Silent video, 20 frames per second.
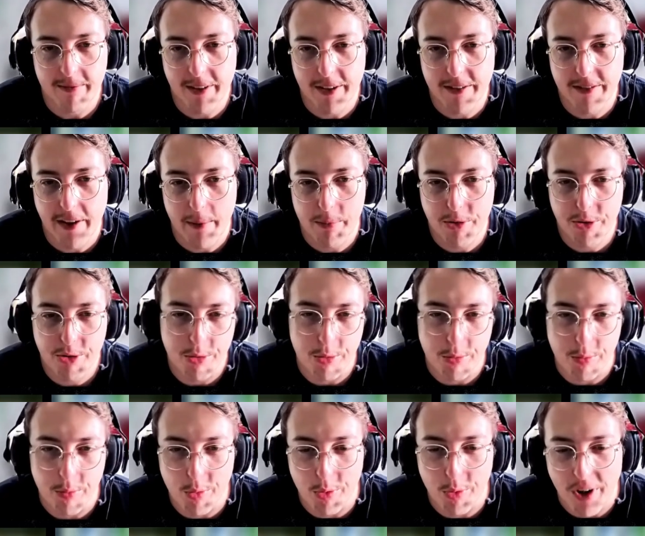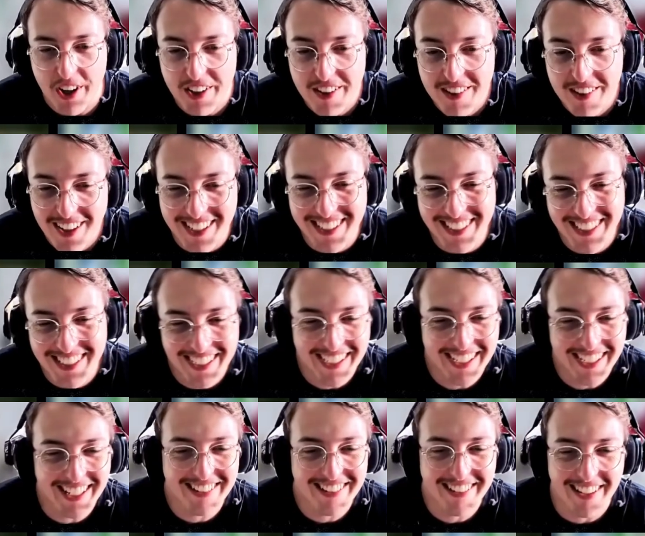attempt to run
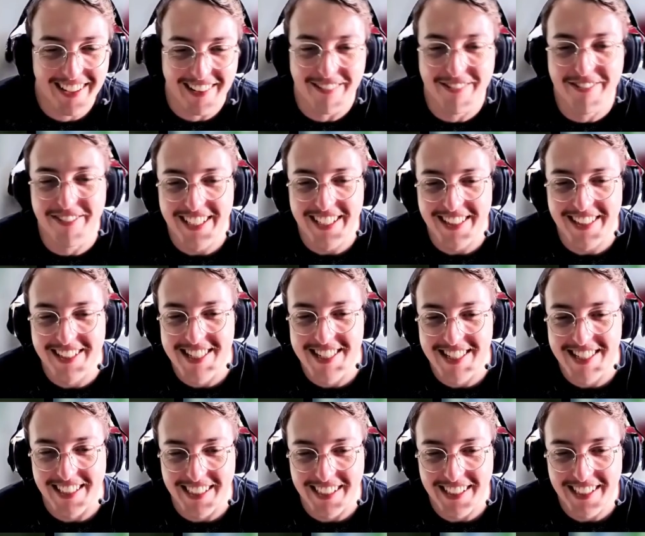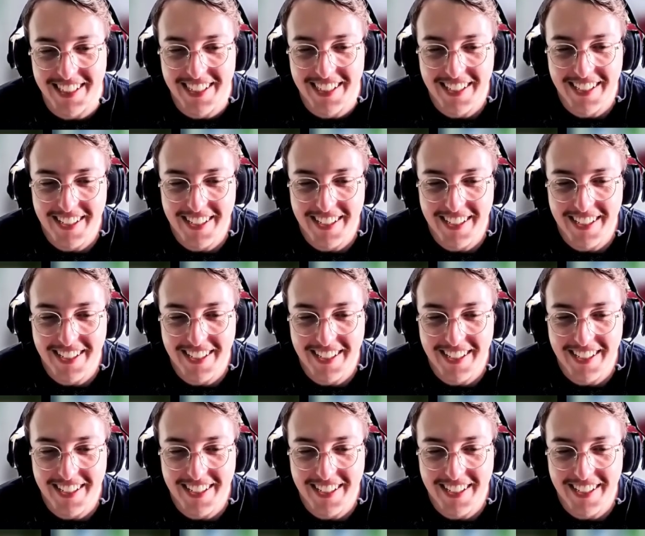and then flee the scene.